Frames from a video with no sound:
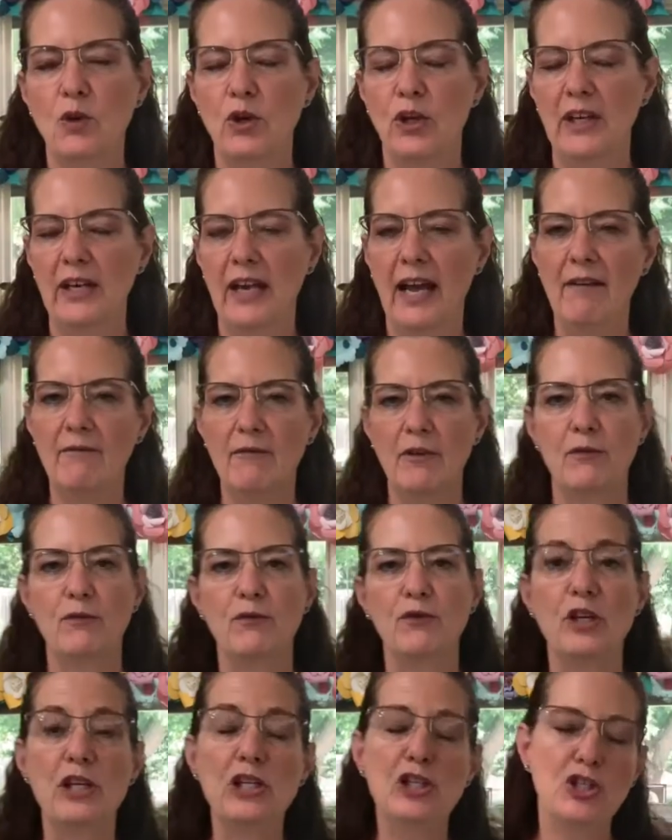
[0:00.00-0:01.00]
going to have a
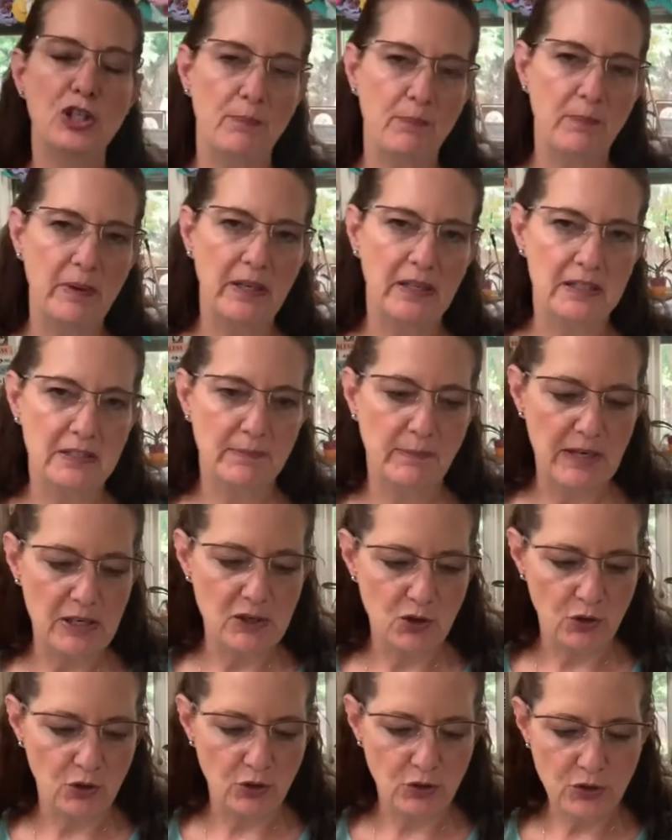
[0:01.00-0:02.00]
free shipping
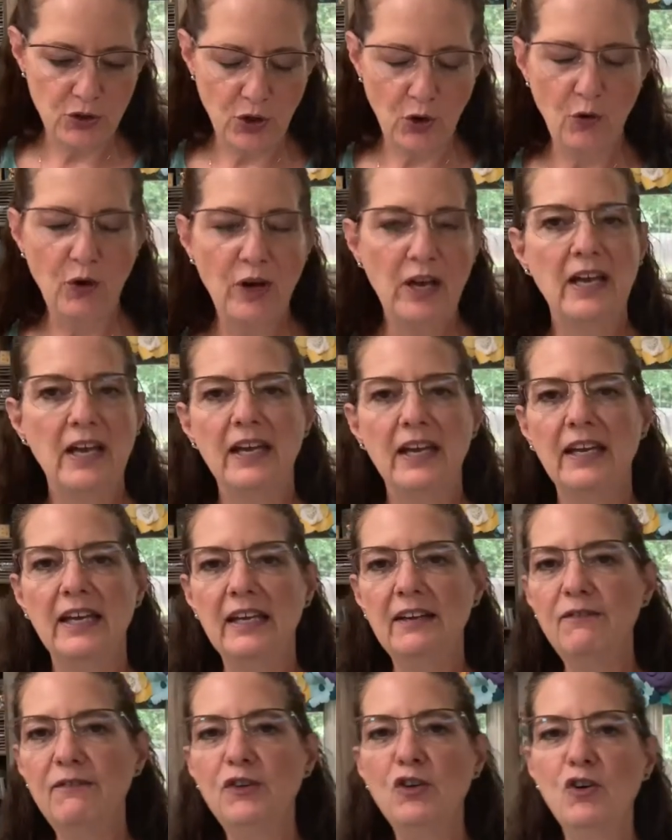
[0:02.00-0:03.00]
special. So
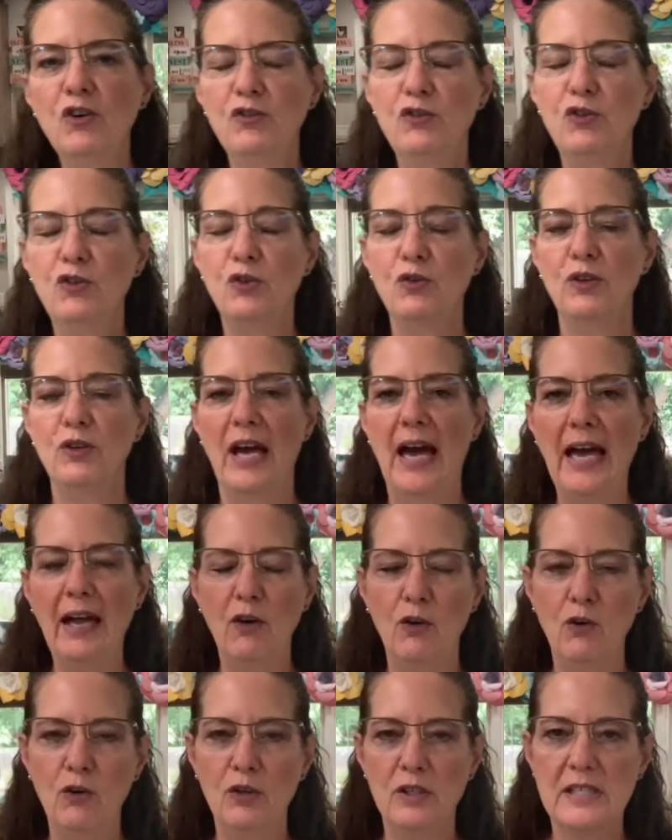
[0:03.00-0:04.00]
if you do not
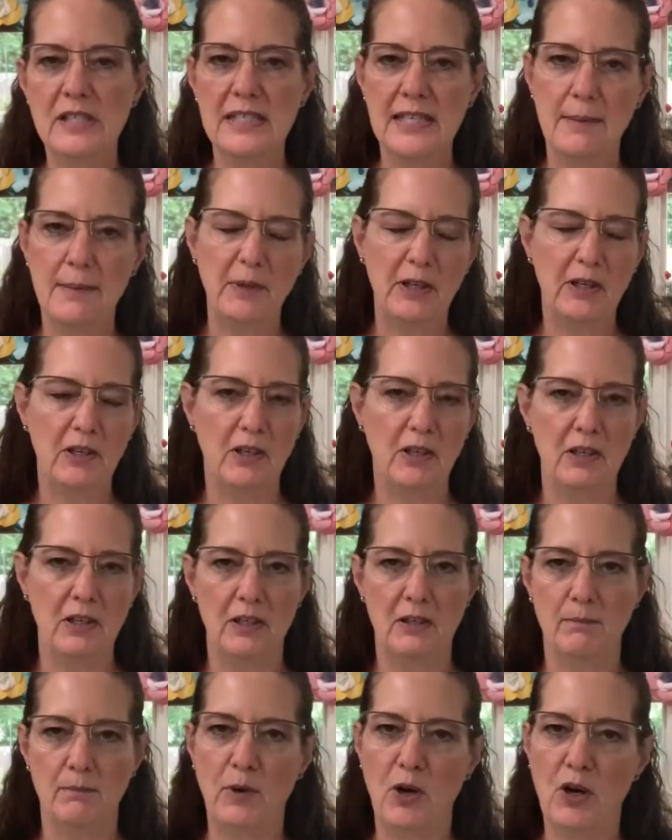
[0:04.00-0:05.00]
own a Stampin' Cut and
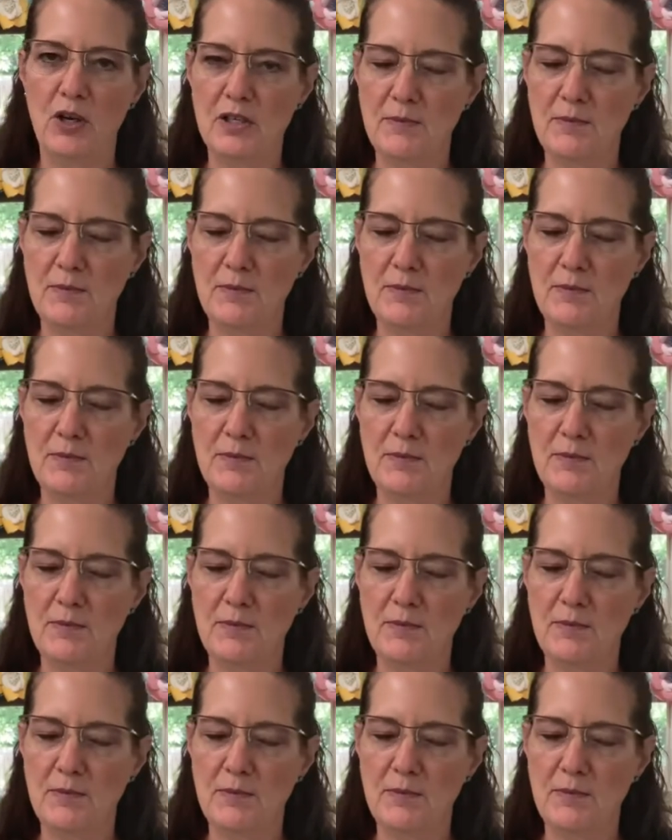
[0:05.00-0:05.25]
Emboss